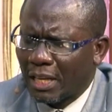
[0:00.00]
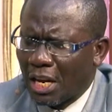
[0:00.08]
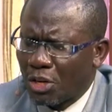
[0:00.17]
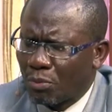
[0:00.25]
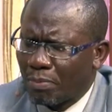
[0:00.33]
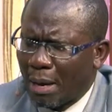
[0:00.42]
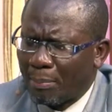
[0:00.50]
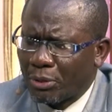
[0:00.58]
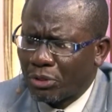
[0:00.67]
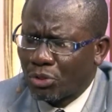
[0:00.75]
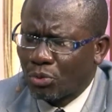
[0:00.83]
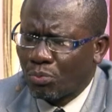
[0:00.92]
And you
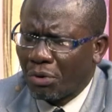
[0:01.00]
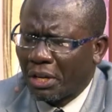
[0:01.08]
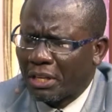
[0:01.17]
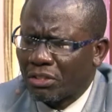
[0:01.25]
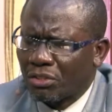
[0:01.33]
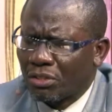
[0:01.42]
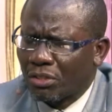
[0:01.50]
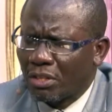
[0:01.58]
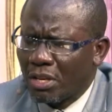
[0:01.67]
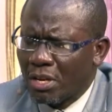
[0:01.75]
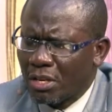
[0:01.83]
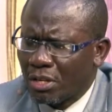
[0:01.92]
purpose to bring us
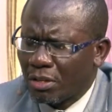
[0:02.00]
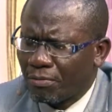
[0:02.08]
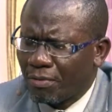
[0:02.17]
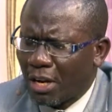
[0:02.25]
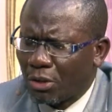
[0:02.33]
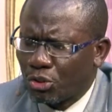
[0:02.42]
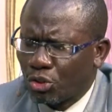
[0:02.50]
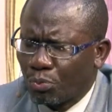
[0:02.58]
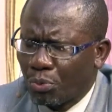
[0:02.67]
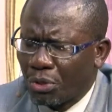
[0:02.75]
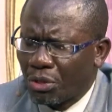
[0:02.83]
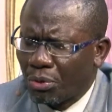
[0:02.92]
in
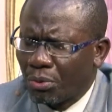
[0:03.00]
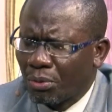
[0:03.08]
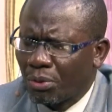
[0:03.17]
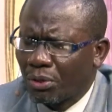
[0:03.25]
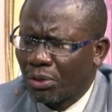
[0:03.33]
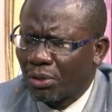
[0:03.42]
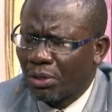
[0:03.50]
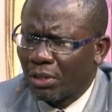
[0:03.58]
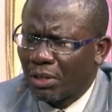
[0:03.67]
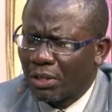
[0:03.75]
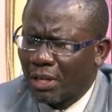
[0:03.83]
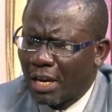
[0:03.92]
fellowship with you
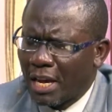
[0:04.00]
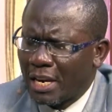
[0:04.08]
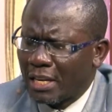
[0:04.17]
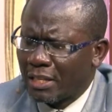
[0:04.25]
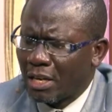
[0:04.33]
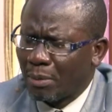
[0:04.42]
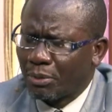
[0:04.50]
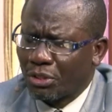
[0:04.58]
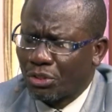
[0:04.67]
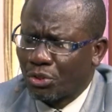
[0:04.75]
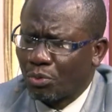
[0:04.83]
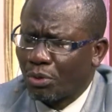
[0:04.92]
and adopt
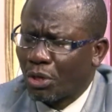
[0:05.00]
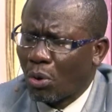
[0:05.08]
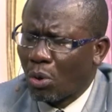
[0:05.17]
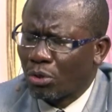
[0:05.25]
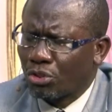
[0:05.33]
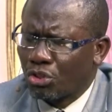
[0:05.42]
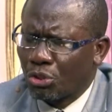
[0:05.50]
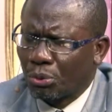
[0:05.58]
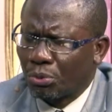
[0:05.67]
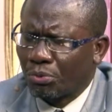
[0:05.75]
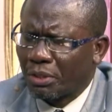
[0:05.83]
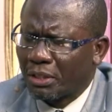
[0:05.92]
us to be called
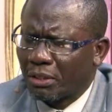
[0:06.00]
children